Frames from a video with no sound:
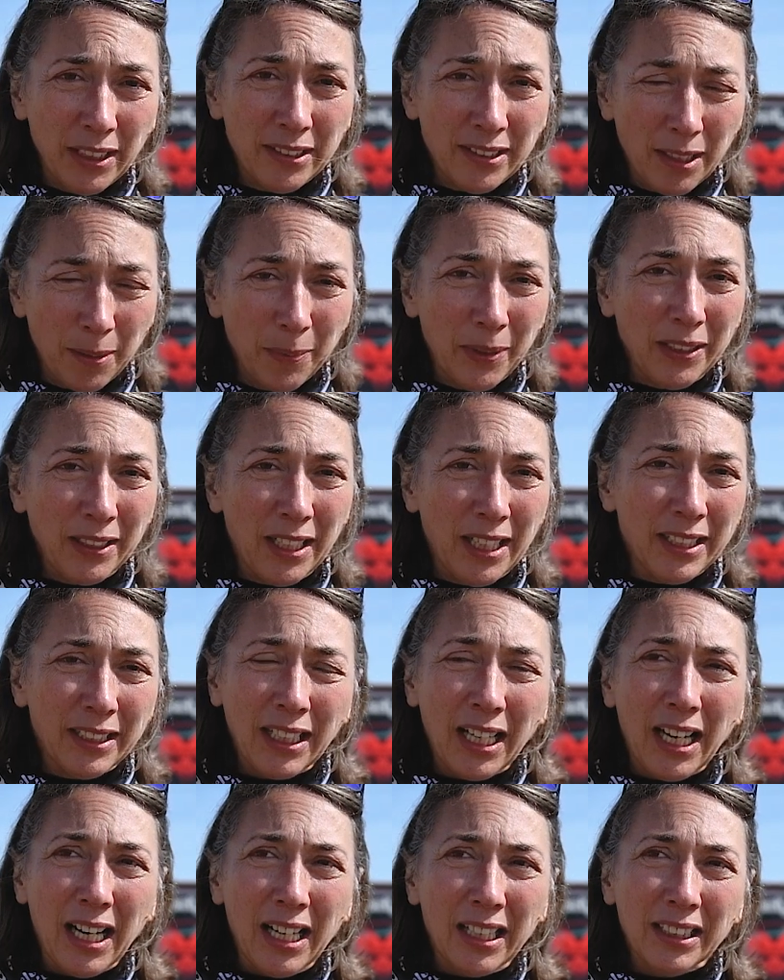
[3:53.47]
something like
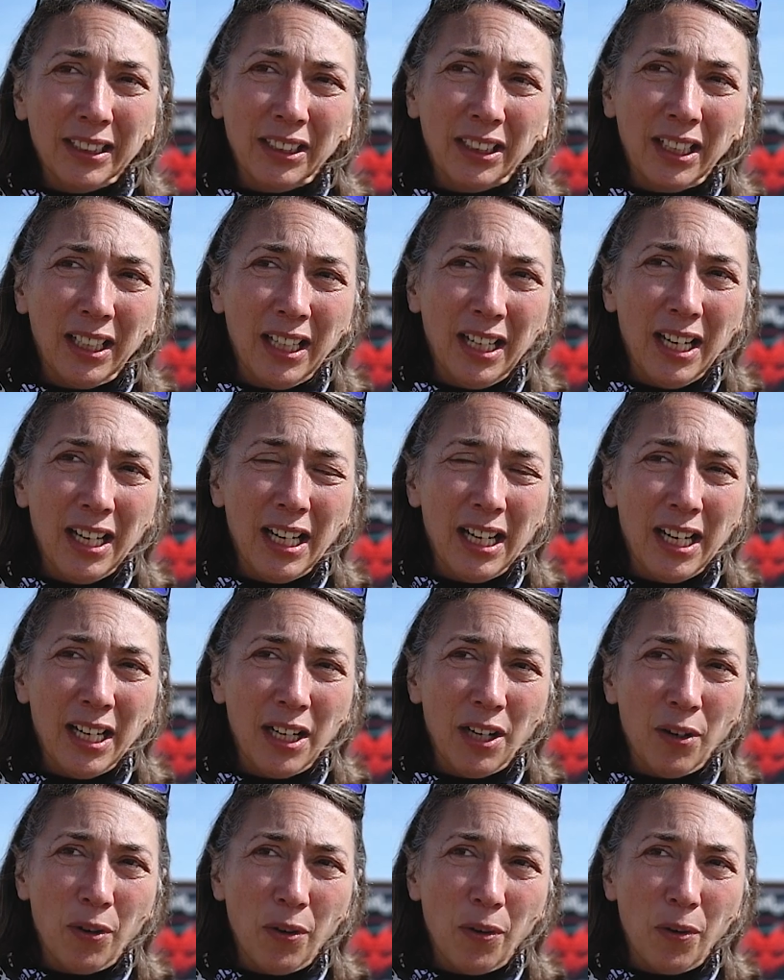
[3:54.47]
that,
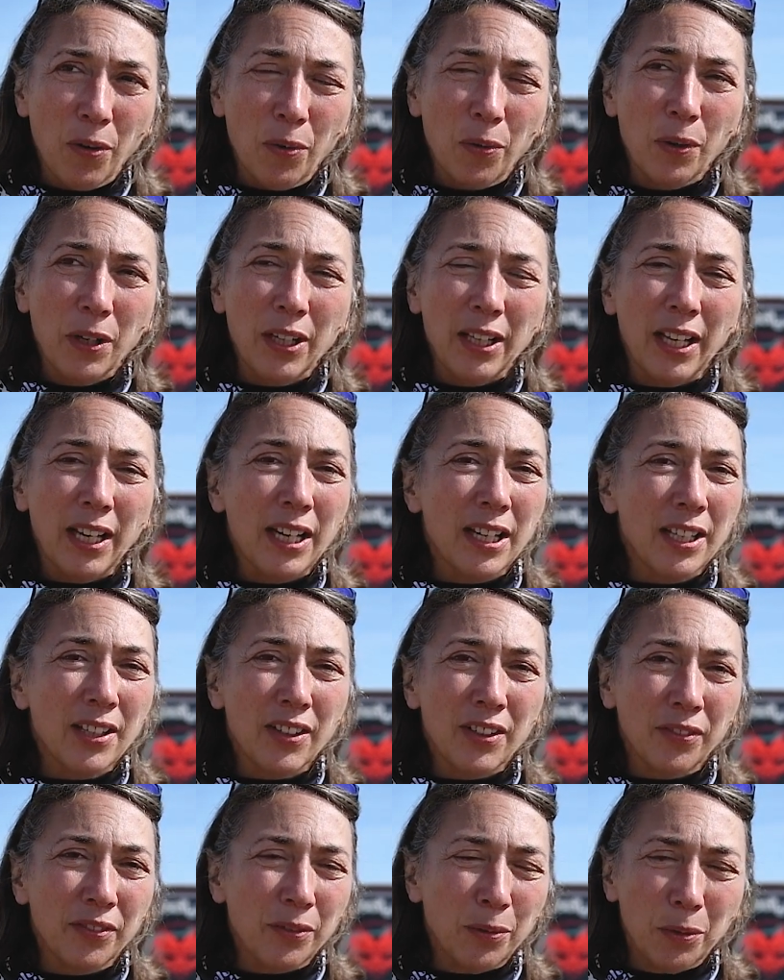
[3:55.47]

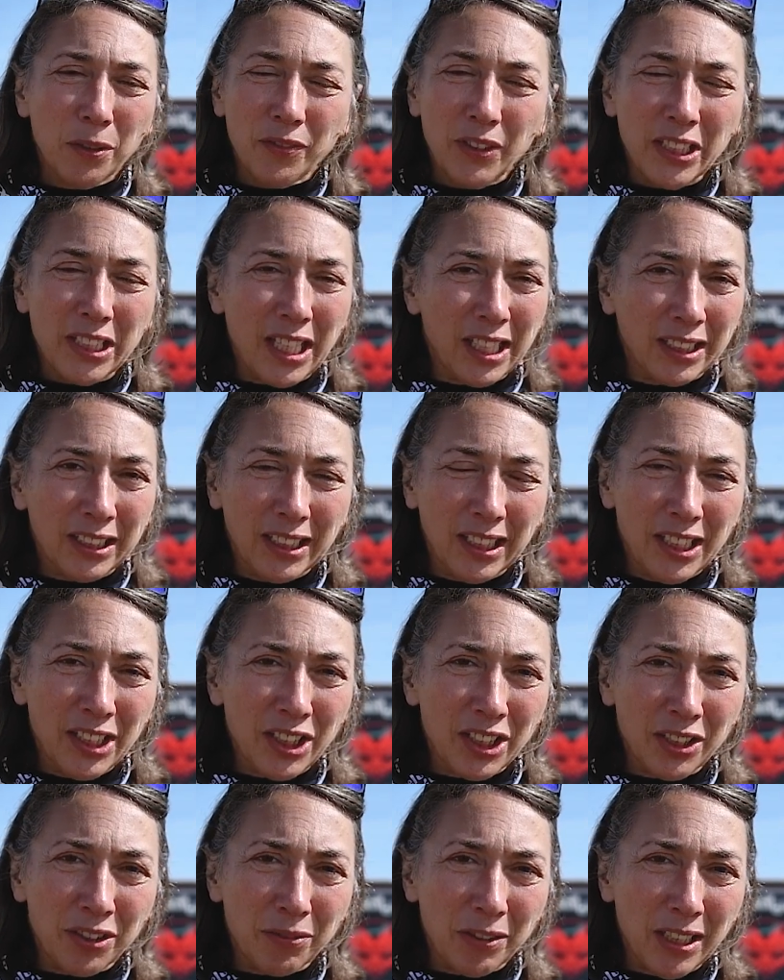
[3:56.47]
all of a sudden I
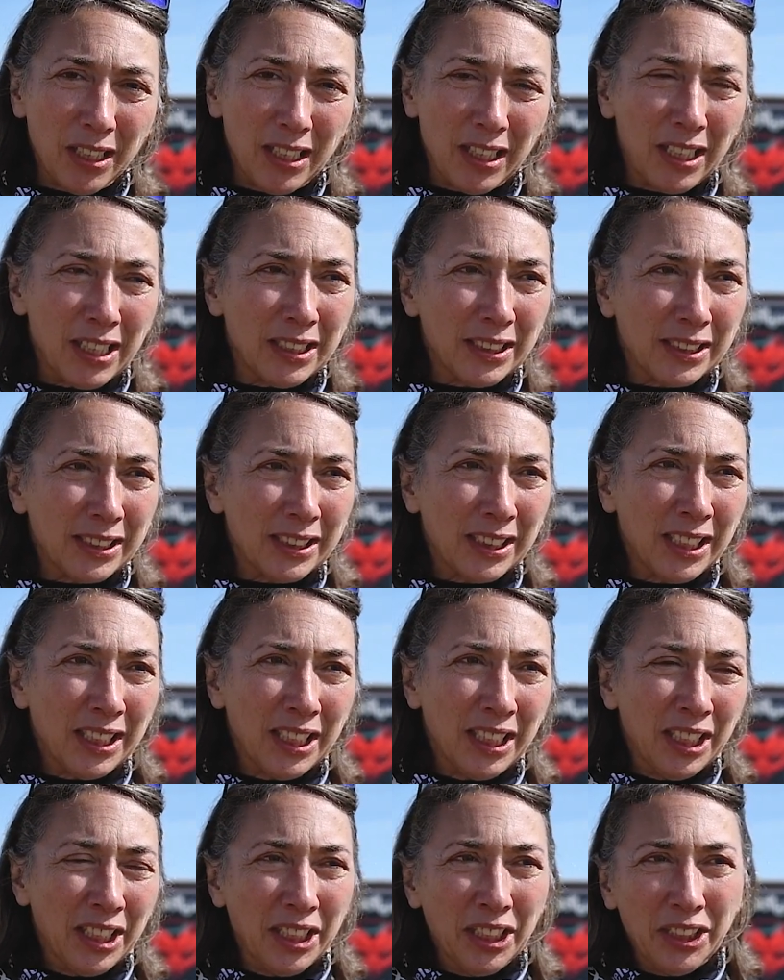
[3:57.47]
just realised
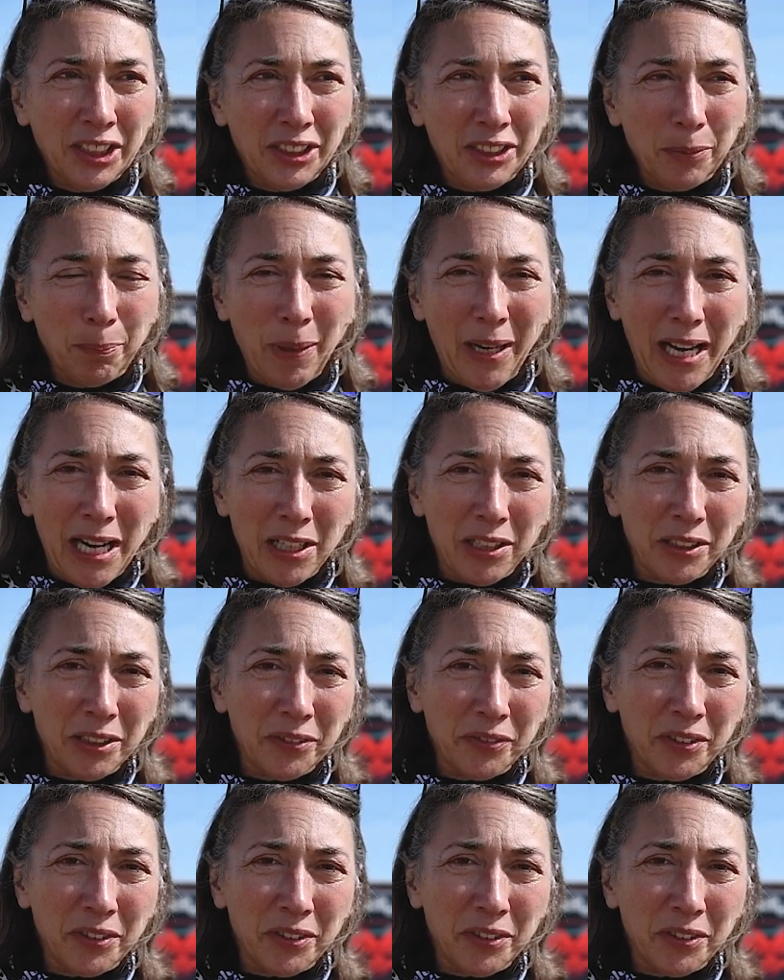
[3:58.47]
the power of